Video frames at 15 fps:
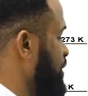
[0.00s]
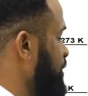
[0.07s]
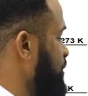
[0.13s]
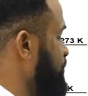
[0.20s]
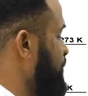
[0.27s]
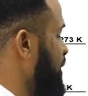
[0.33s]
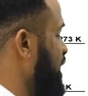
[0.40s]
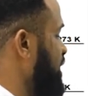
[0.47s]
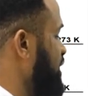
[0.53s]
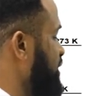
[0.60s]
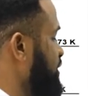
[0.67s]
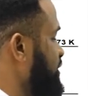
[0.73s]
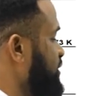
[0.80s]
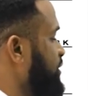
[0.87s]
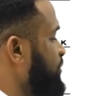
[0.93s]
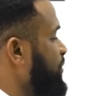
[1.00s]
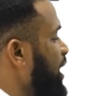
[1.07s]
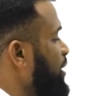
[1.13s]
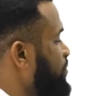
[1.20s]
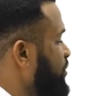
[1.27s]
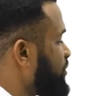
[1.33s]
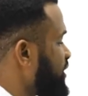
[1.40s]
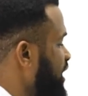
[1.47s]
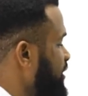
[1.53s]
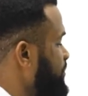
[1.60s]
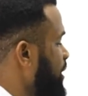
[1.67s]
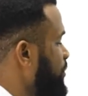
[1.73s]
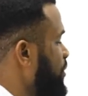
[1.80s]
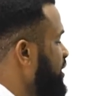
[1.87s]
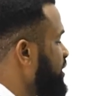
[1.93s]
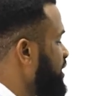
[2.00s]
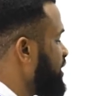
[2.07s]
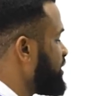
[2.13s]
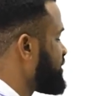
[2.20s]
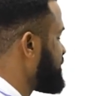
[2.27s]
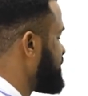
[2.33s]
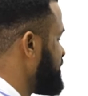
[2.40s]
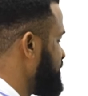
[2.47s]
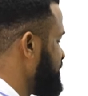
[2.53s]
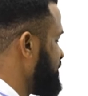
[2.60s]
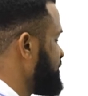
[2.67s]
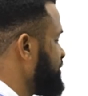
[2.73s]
If I divide both sides by 180.